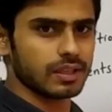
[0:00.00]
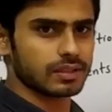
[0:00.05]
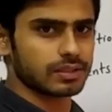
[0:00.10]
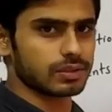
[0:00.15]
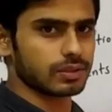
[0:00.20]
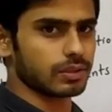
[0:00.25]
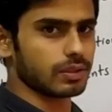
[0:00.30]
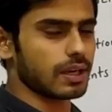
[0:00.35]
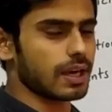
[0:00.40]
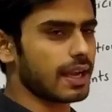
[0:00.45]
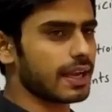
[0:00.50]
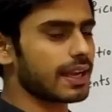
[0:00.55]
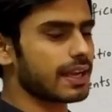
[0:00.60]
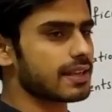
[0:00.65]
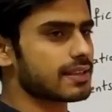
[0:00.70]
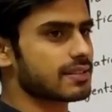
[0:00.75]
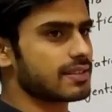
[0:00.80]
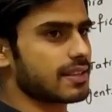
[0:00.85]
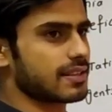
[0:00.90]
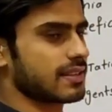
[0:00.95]
So hi
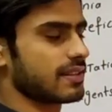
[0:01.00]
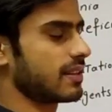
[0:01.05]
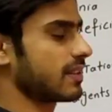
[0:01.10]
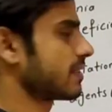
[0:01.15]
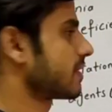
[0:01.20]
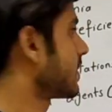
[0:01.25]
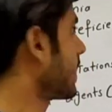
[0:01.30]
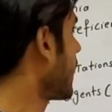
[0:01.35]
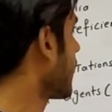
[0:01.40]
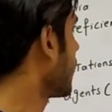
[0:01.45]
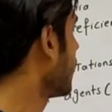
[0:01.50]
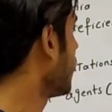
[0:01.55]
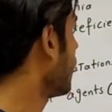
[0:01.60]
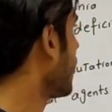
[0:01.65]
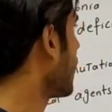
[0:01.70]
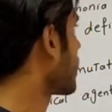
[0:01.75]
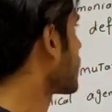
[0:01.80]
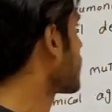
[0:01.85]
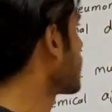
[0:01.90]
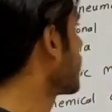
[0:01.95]
guys, this is the second
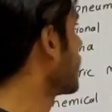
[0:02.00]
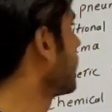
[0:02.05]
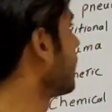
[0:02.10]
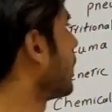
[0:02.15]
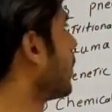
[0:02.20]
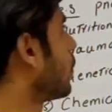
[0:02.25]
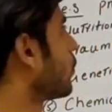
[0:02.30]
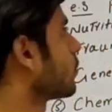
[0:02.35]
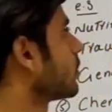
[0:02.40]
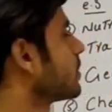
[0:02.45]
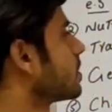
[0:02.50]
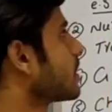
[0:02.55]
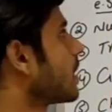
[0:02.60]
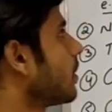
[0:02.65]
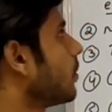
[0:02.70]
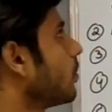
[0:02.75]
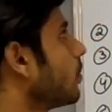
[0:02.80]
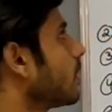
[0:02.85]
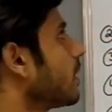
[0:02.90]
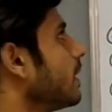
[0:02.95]
lecture about the
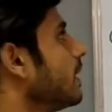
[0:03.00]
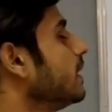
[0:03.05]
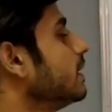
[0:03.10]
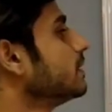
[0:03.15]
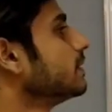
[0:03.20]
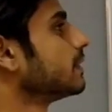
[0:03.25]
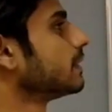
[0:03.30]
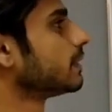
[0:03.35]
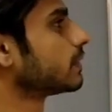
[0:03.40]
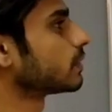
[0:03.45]
cellular injury.